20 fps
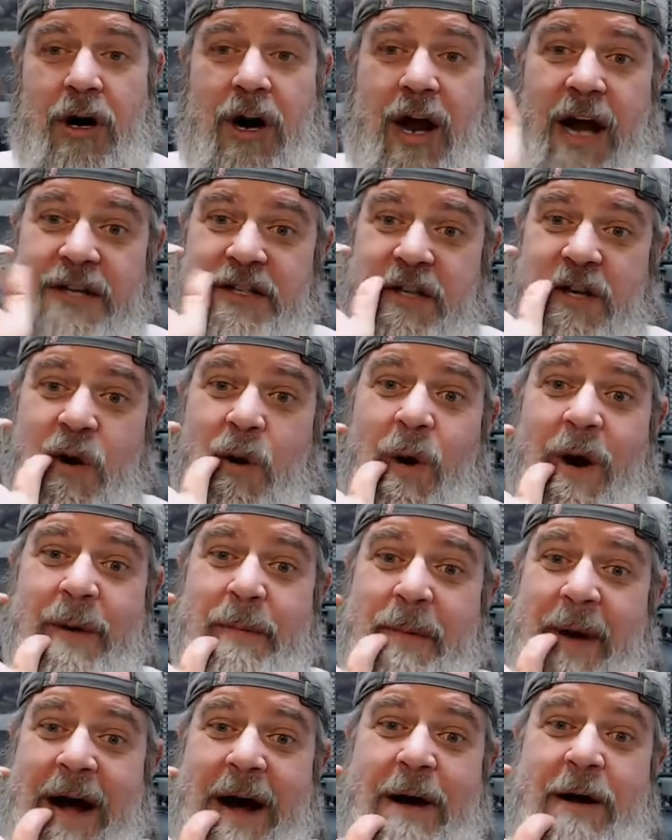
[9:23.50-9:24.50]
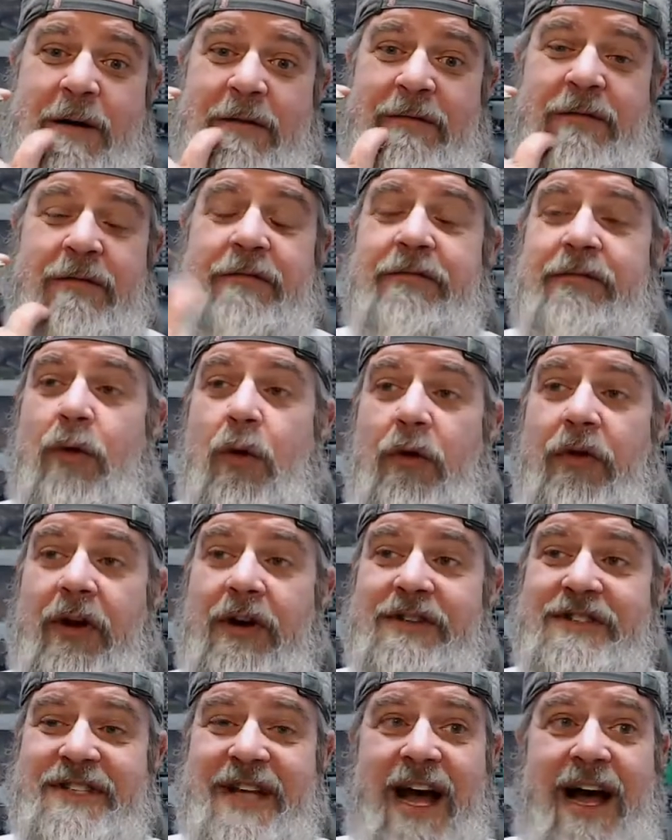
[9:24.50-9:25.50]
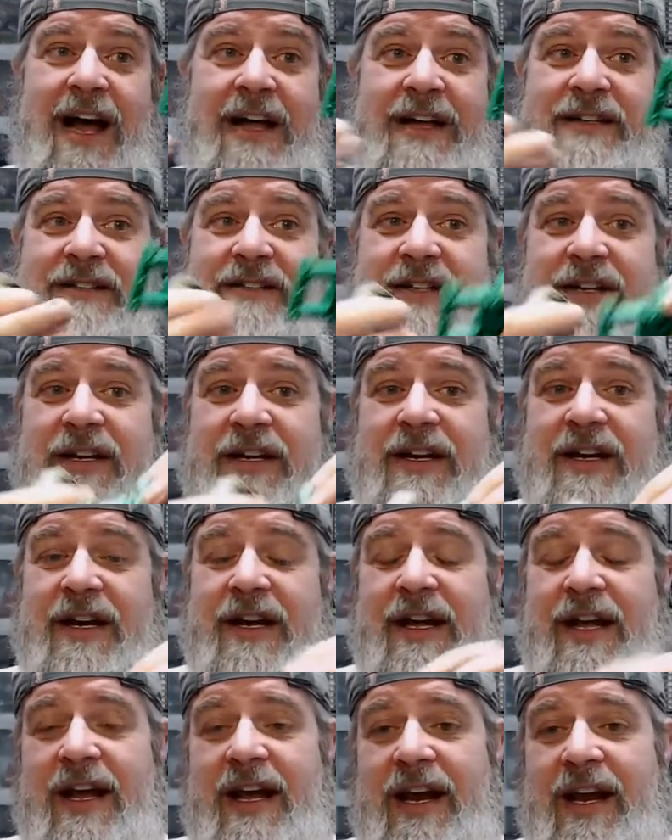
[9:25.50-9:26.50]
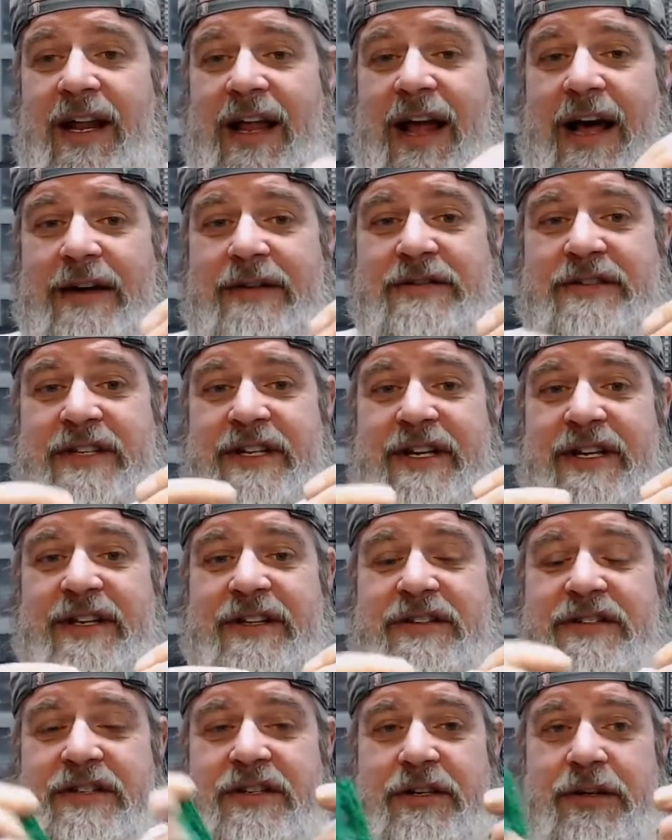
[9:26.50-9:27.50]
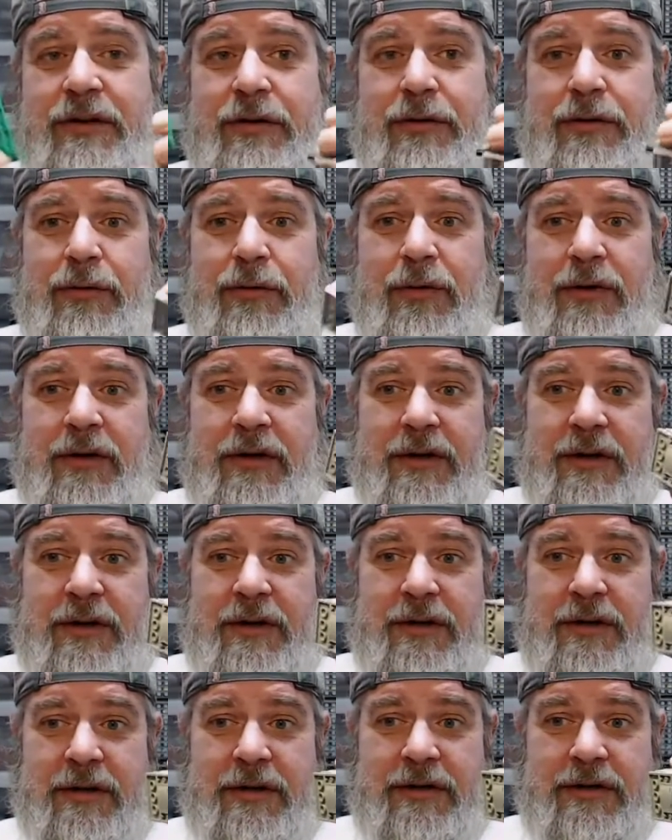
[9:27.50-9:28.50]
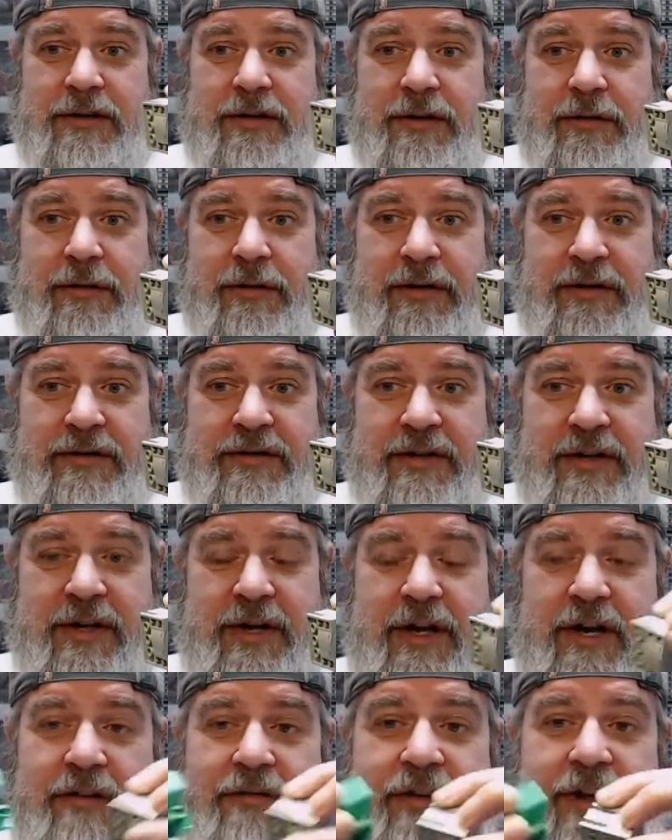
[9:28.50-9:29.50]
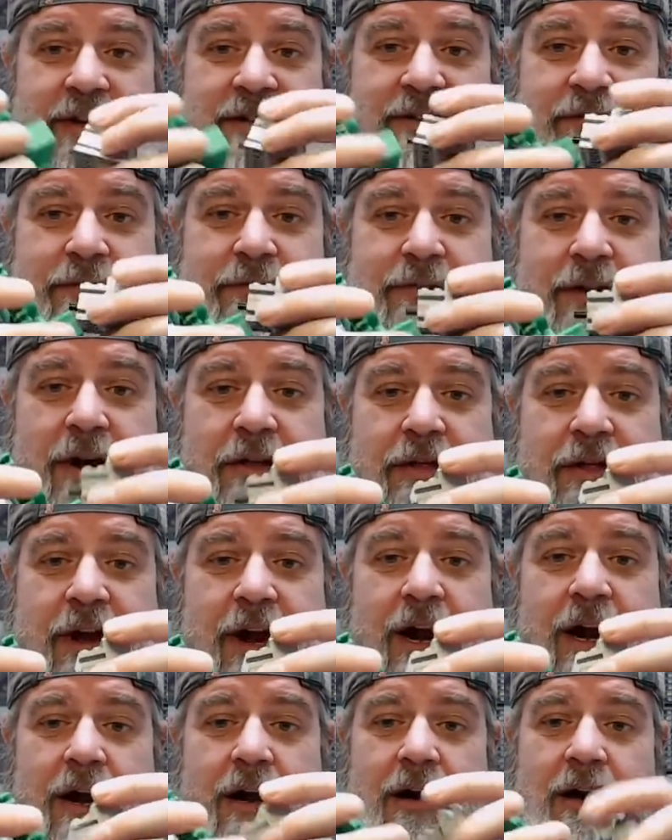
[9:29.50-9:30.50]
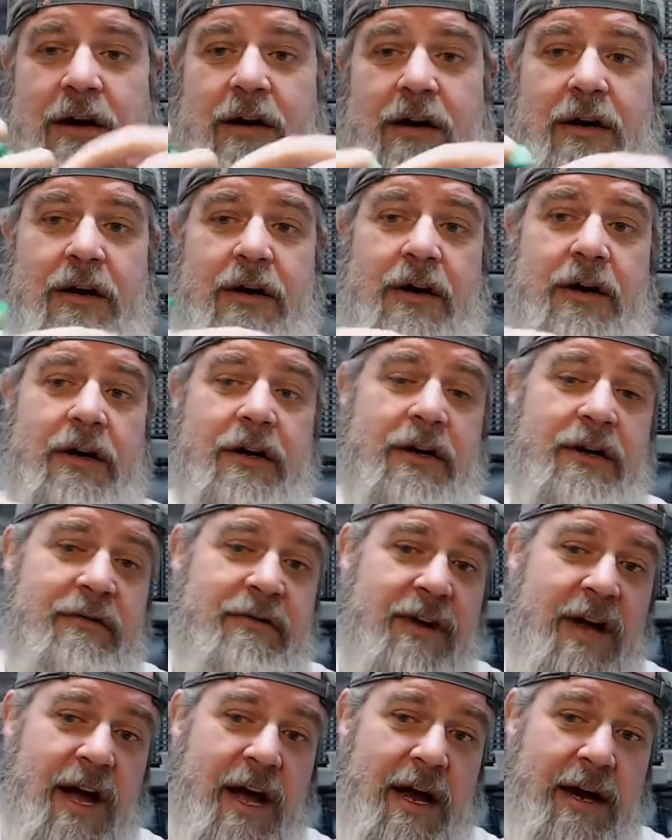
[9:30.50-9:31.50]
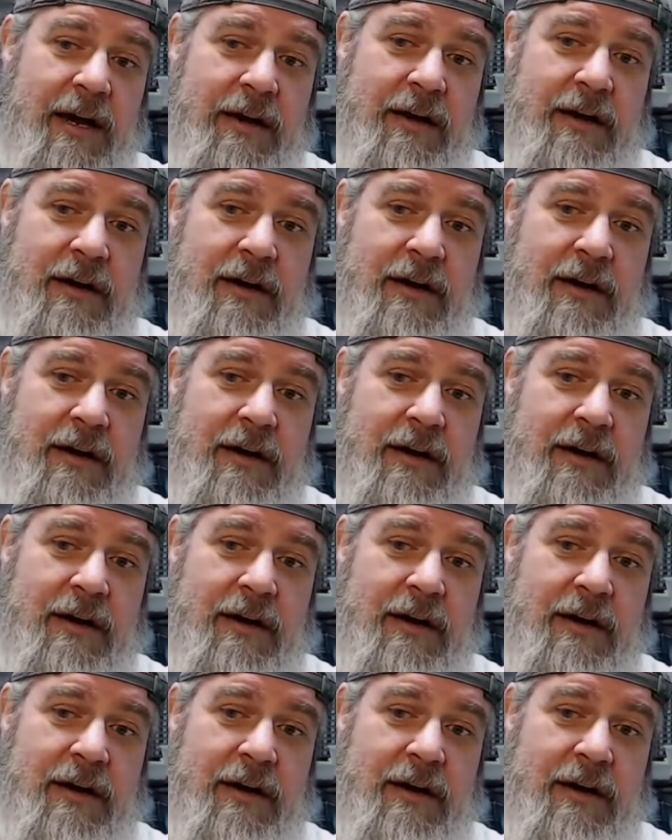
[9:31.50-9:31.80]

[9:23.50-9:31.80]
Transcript: Actually quite powerful for their size. It allows these to interface in front there. You've got